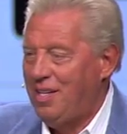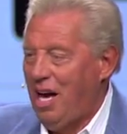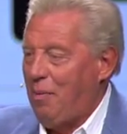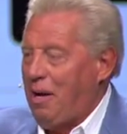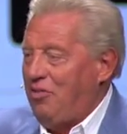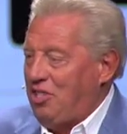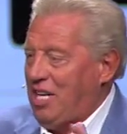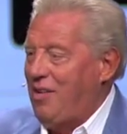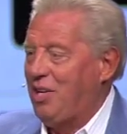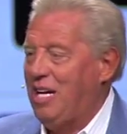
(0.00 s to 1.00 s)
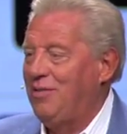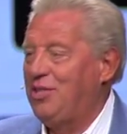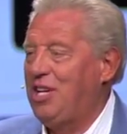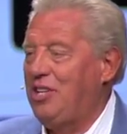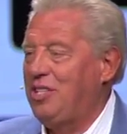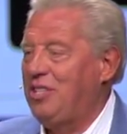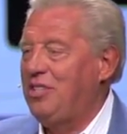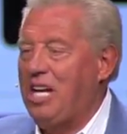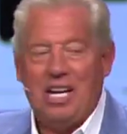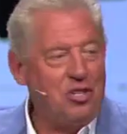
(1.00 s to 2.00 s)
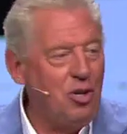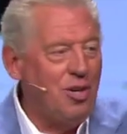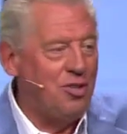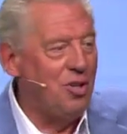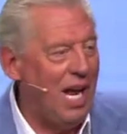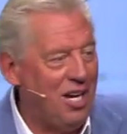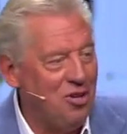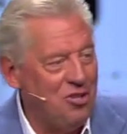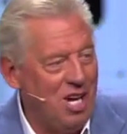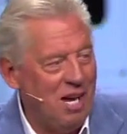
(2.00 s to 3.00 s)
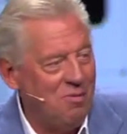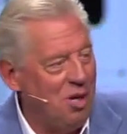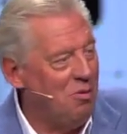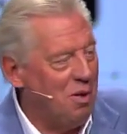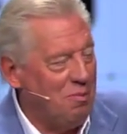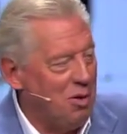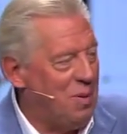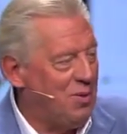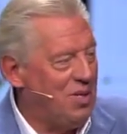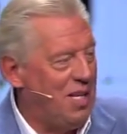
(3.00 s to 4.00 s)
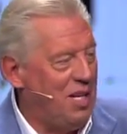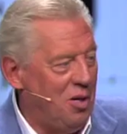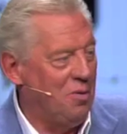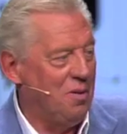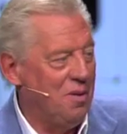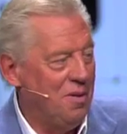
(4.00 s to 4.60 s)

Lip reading: I'll be just having a conversation. Hey, do you like your job? You know what? Most people say they don't.